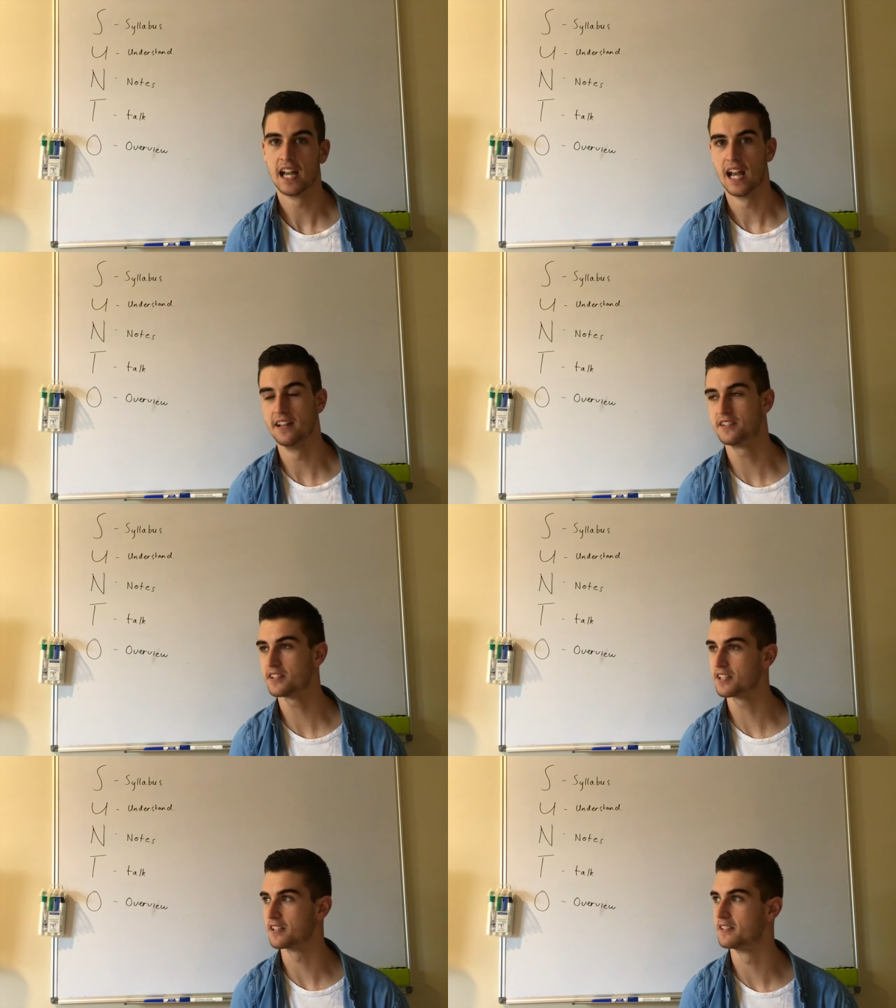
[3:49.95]
It's
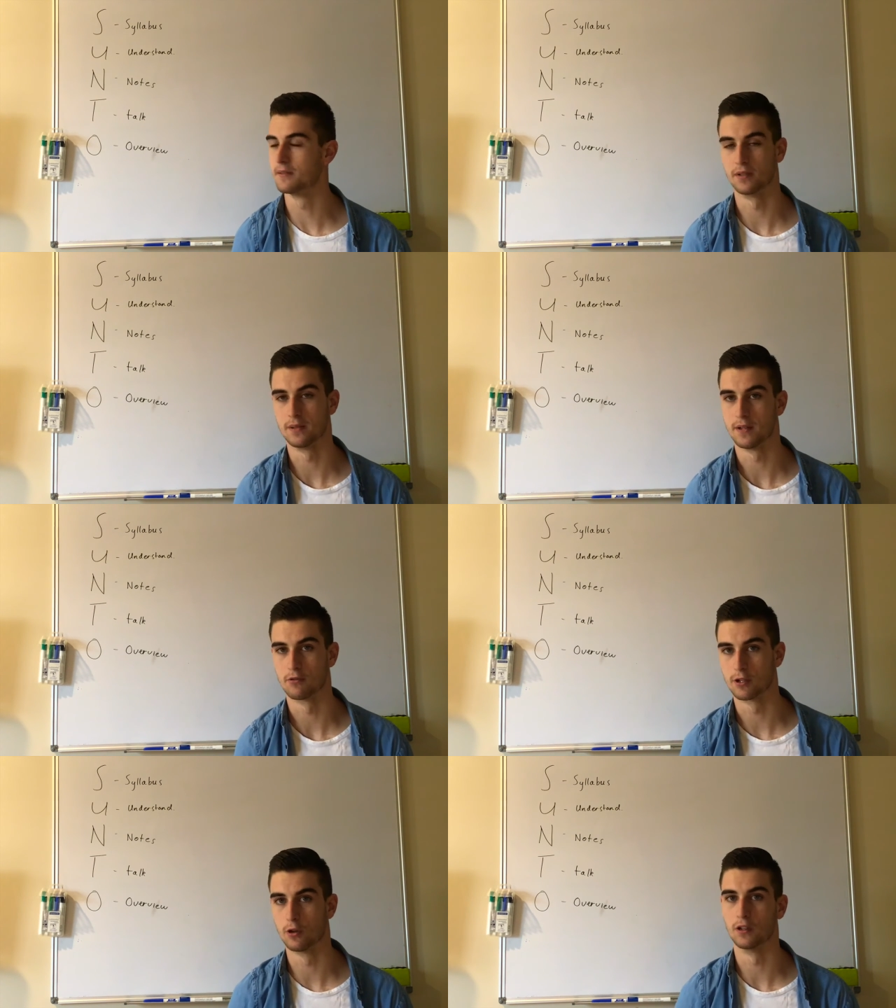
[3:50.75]
just going to simply be
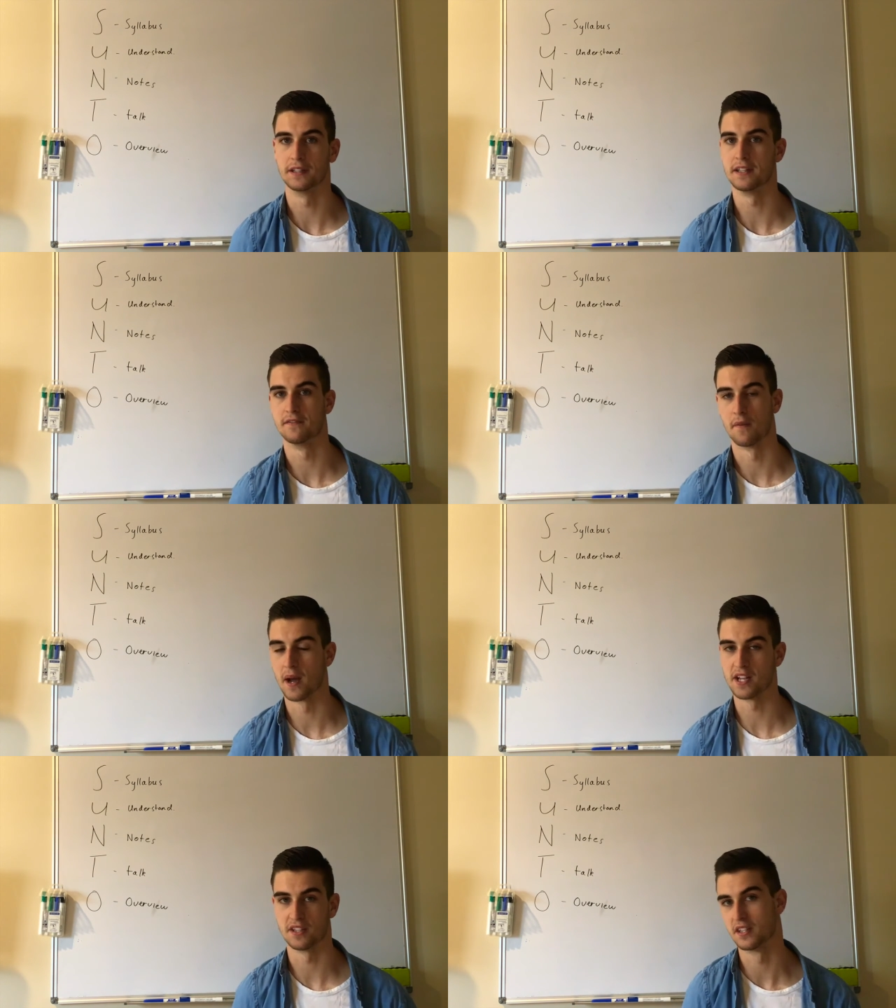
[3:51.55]
recalling the
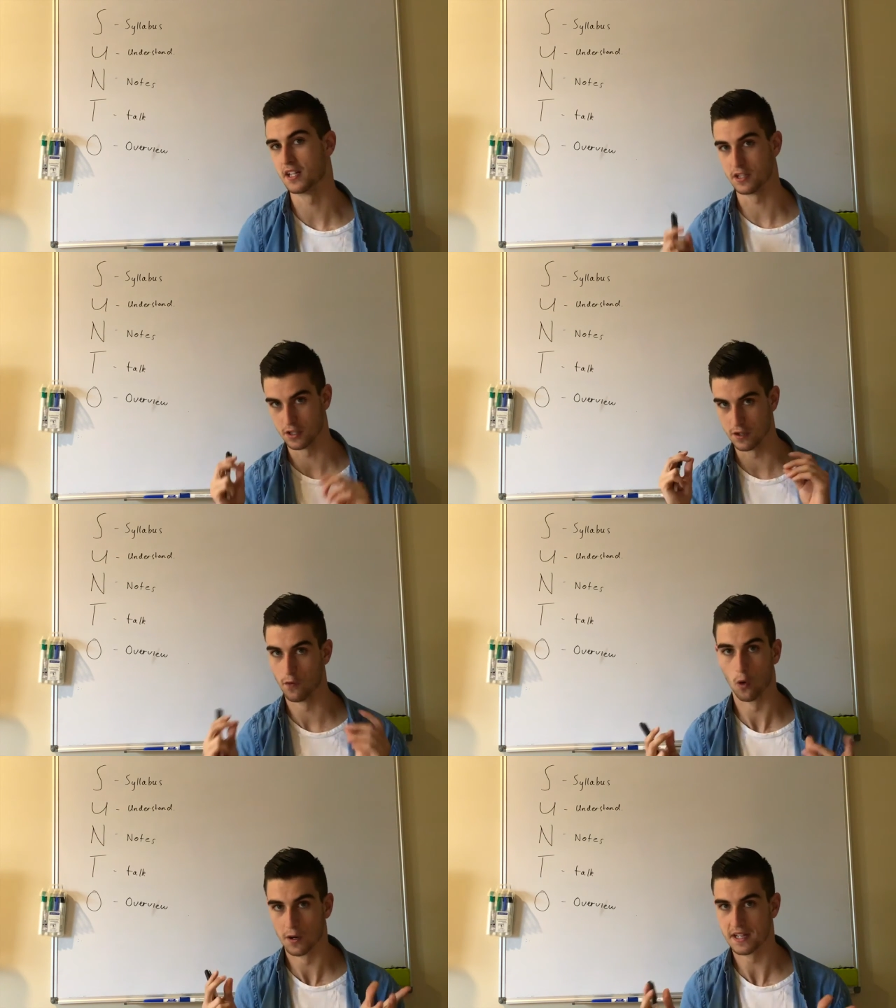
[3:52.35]
information that you've
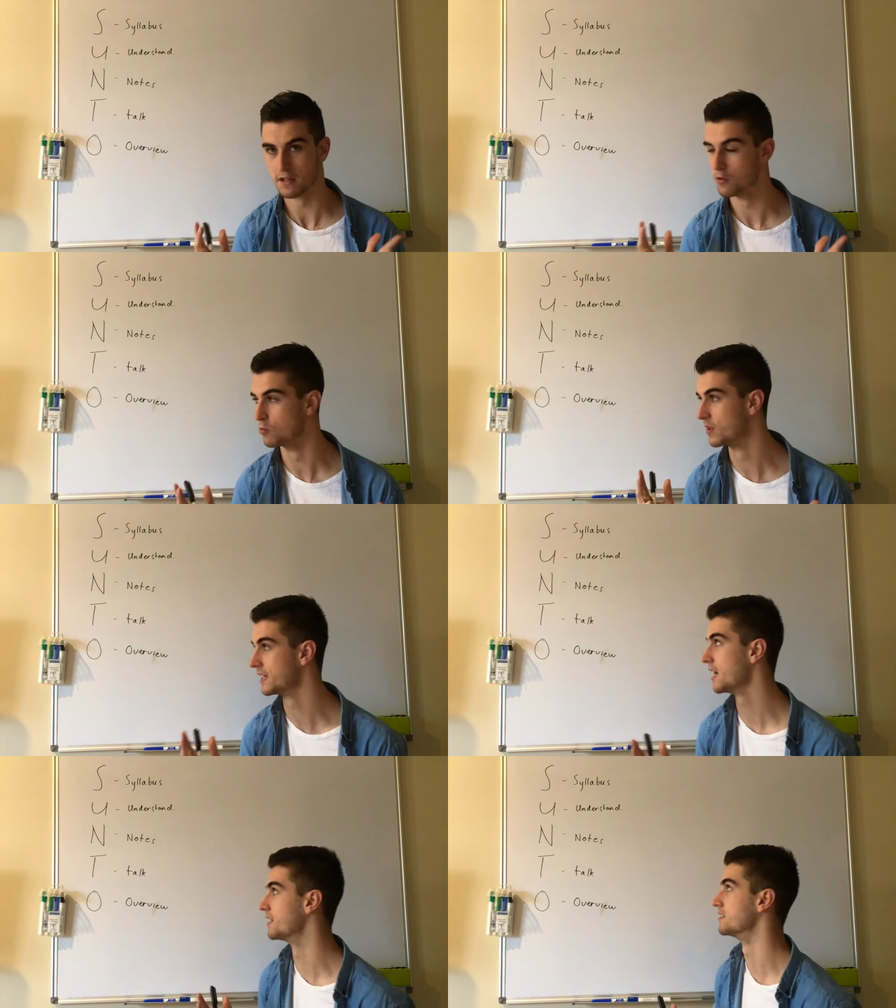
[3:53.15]
already
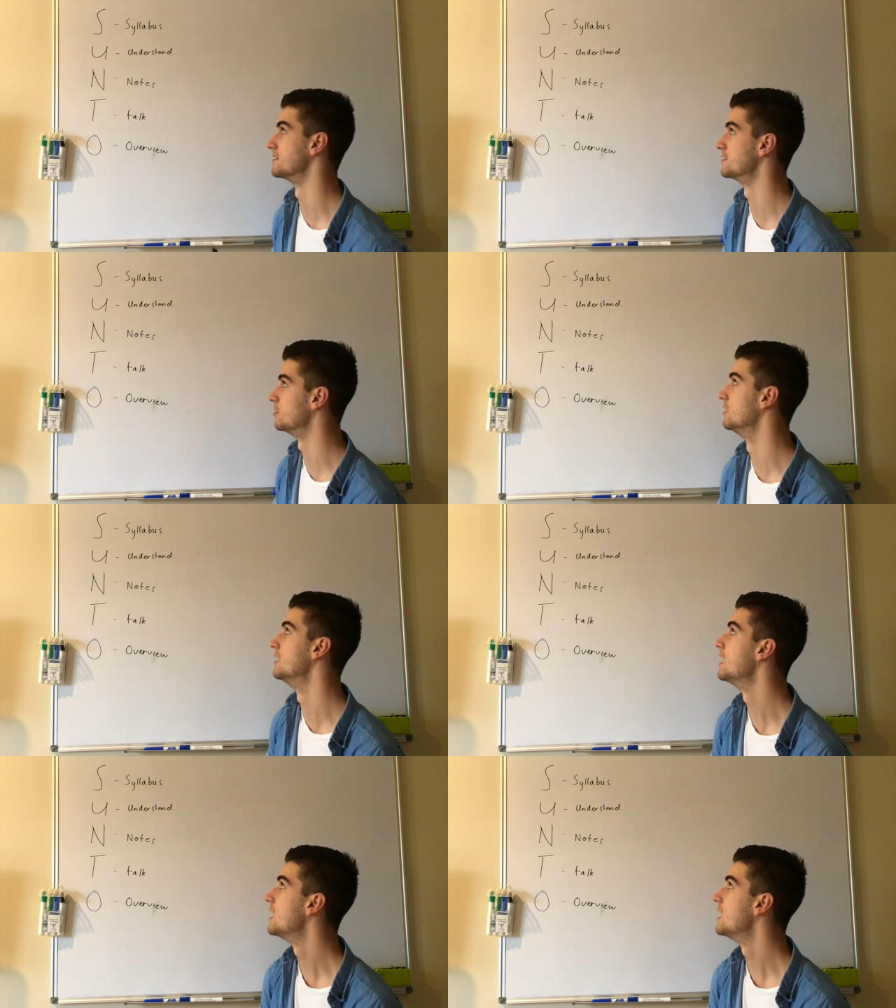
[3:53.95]
really understood.